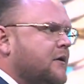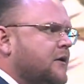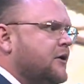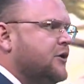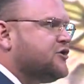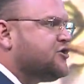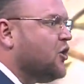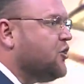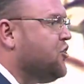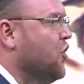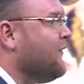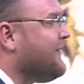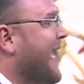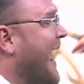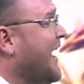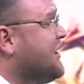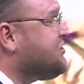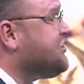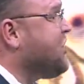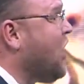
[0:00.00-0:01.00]
So you've
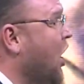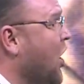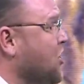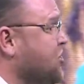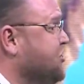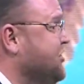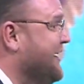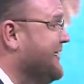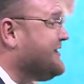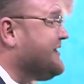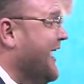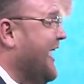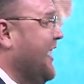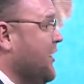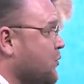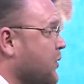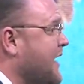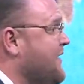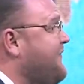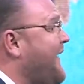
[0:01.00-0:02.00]
got churches in
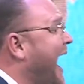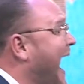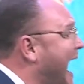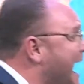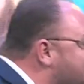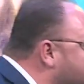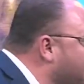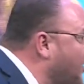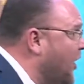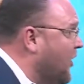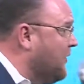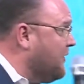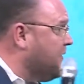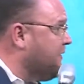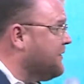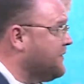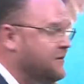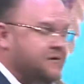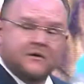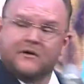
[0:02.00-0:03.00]
revival.
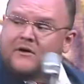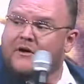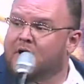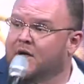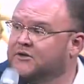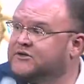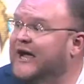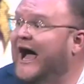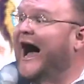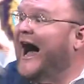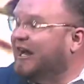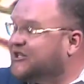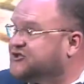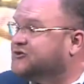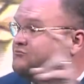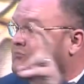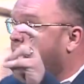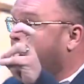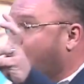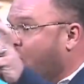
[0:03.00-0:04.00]
God's
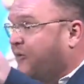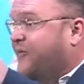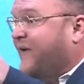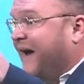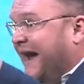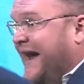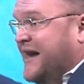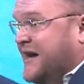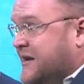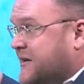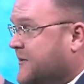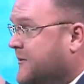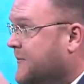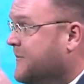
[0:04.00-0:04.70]
moving.